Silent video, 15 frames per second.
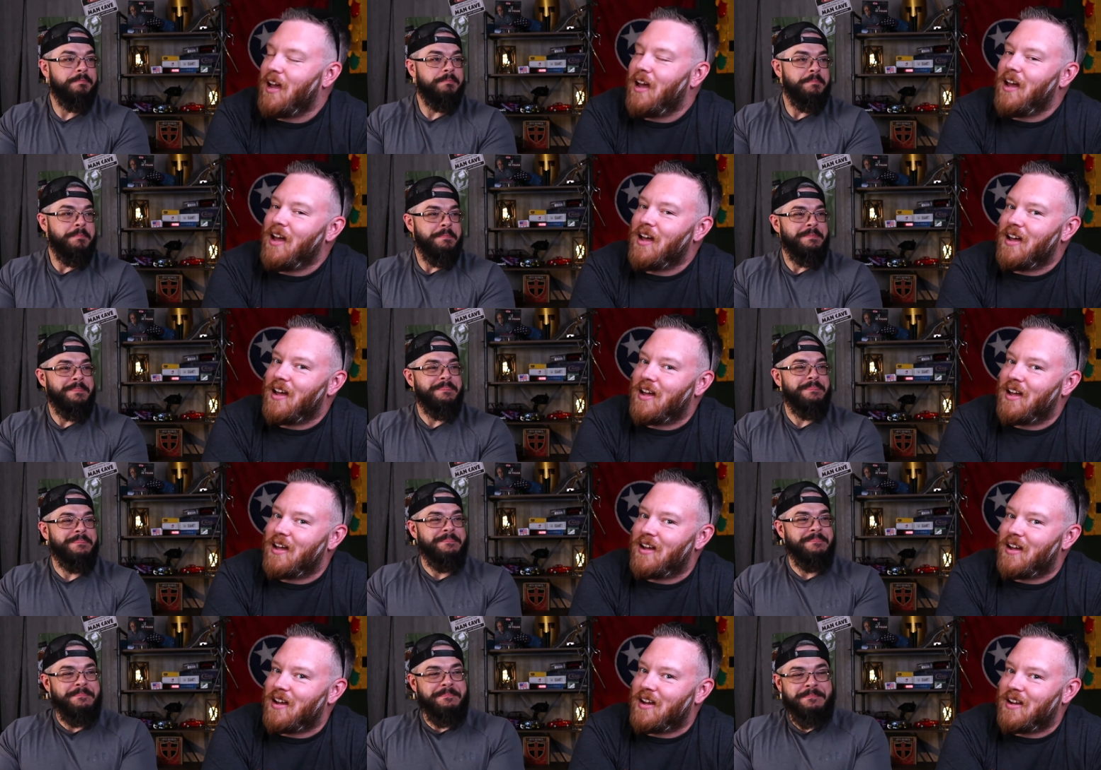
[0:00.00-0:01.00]
Speaker 1: Ha ha ha
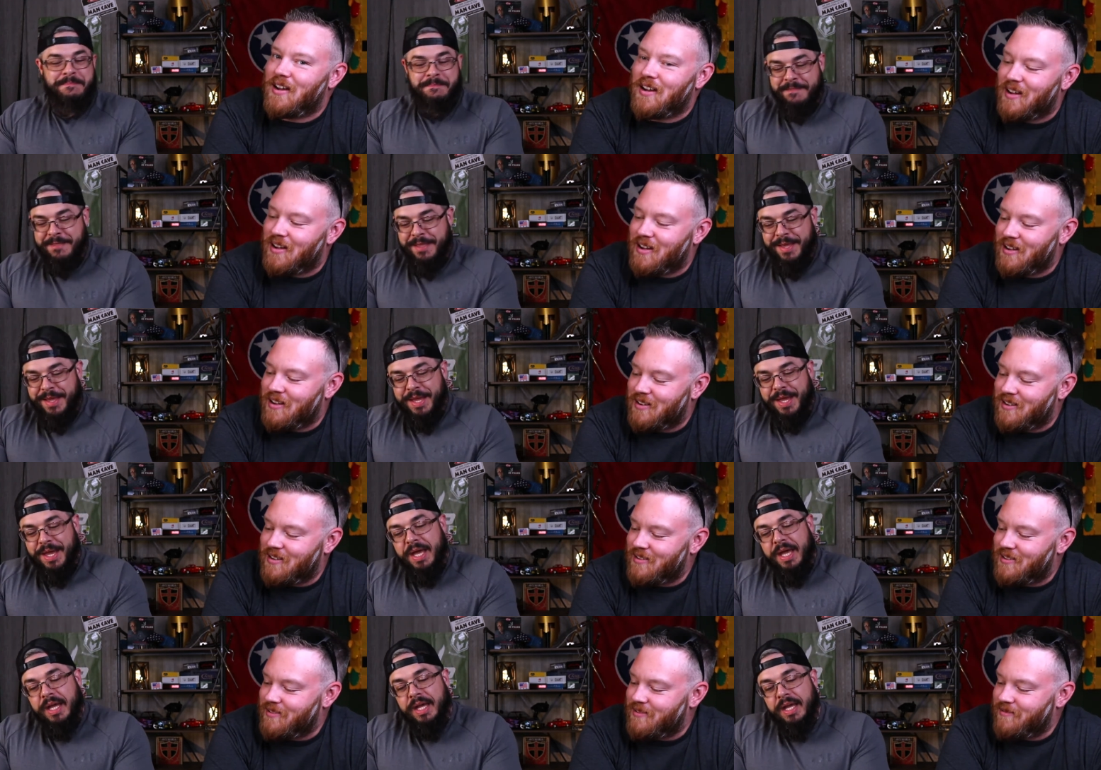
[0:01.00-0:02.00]
ha ha.
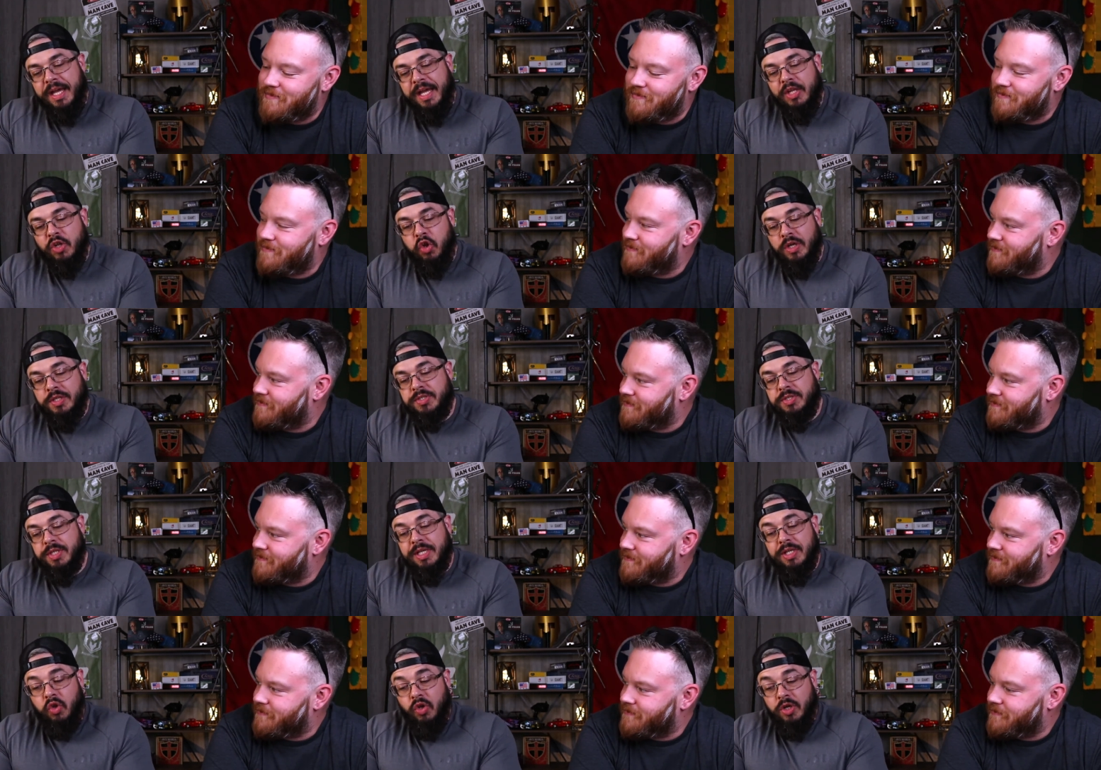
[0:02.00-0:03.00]
It looks
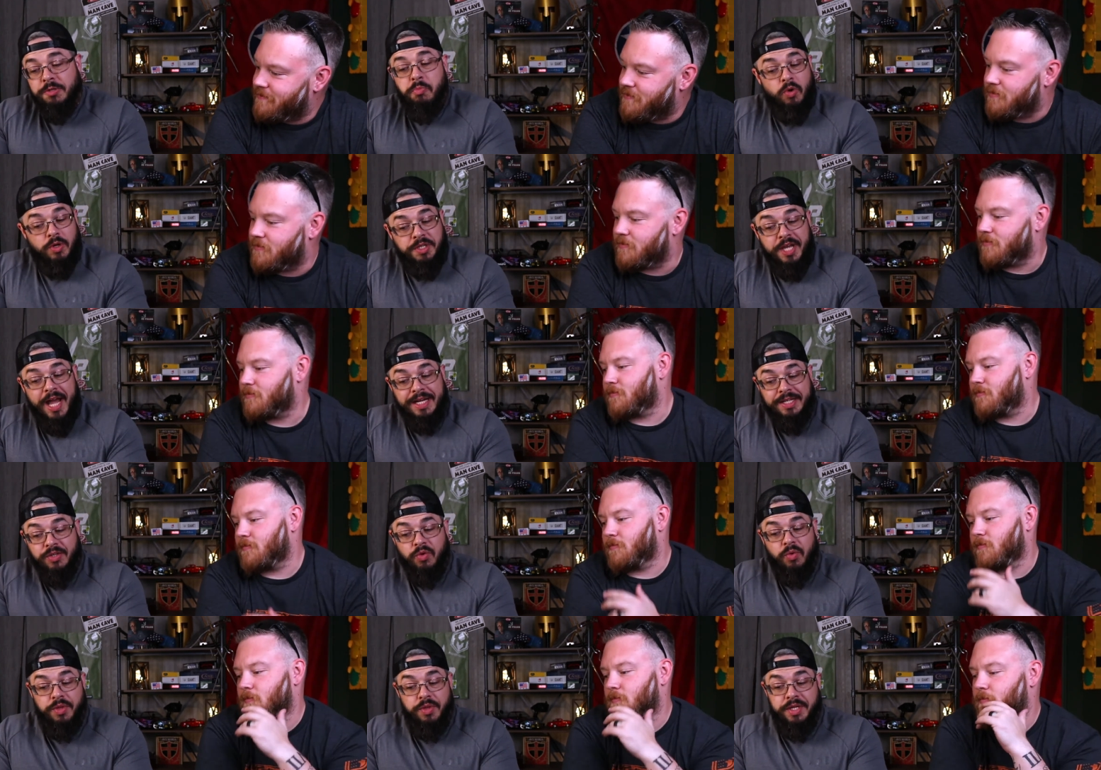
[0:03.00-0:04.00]
it looks more
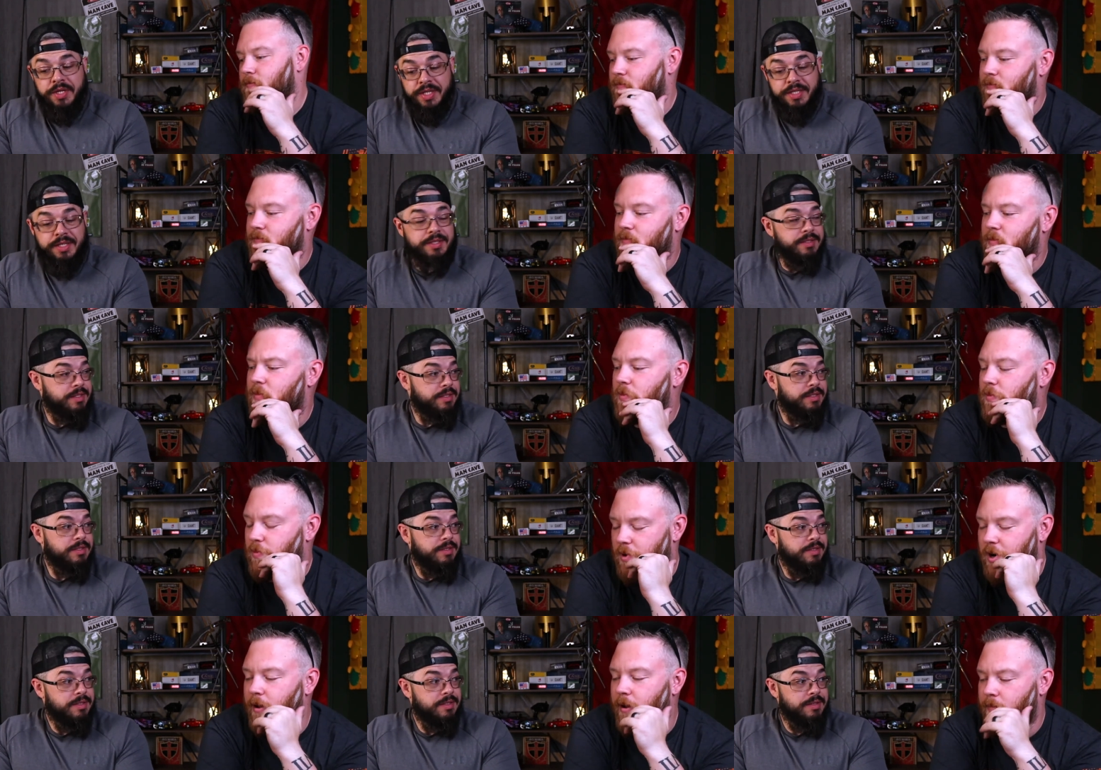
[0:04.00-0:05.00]
tactical than it is.
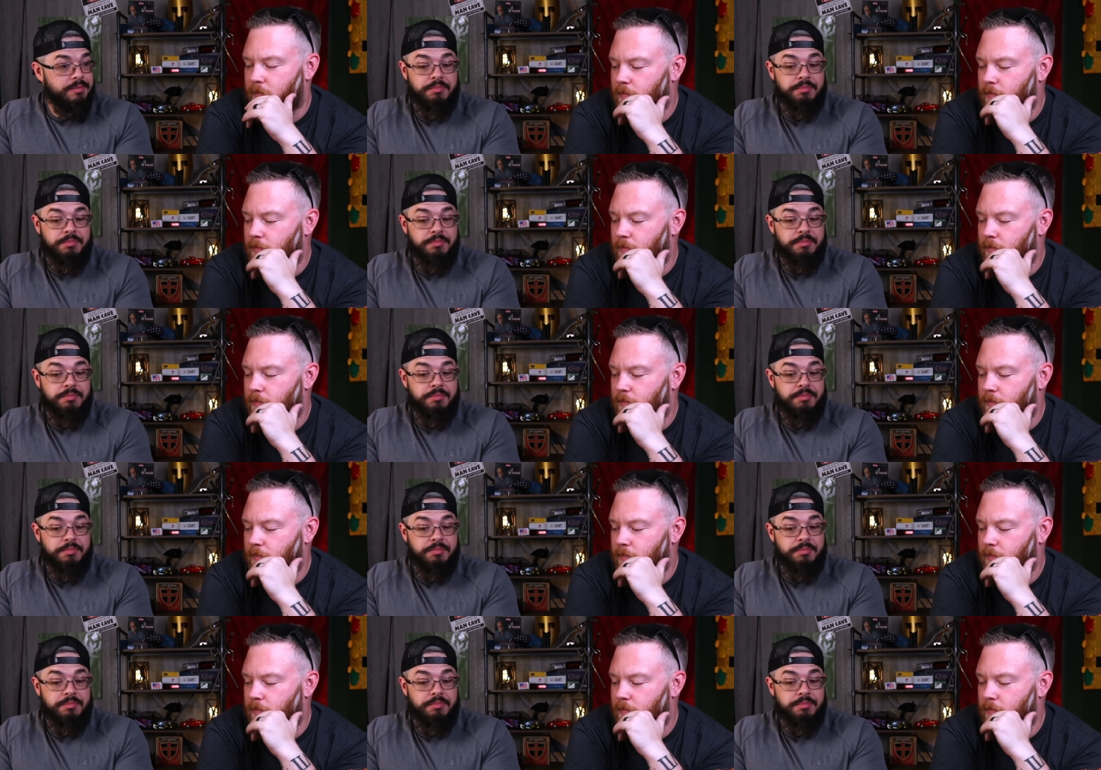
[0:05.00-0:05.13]
Right.